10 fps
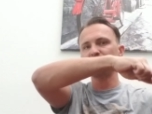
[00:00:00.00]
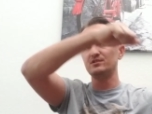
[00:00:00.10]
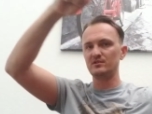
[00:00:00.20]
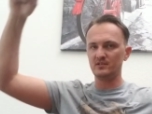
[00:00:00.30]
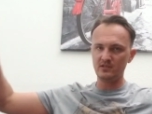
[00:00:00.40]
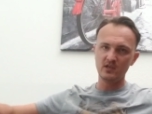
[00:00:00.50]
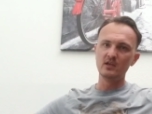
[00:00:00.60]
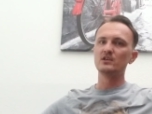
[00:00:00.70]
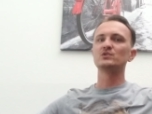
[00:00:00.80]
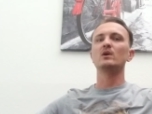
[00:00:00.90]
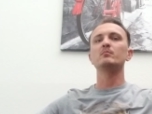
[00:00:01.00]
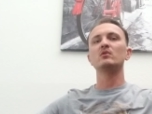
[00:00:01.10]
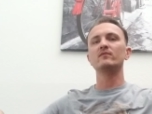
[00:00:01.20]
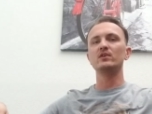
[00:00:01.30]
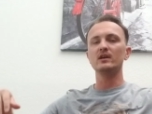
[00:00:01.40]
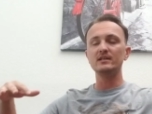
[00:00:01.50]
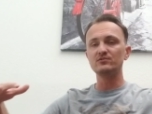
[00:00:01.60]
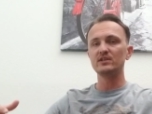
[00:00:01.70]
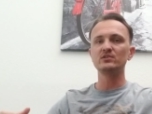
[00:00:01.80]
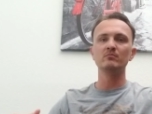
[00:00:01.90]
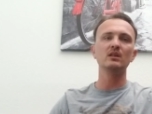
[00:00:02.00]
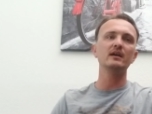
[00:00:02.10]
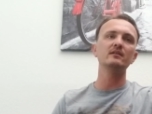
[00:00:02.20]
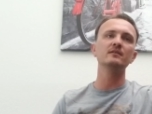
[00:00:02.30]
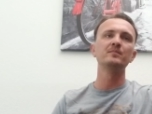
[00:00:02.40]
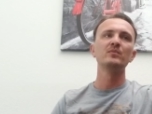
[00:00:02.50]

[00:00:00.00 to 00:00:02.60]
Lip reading: so you can swap over your hydration bladder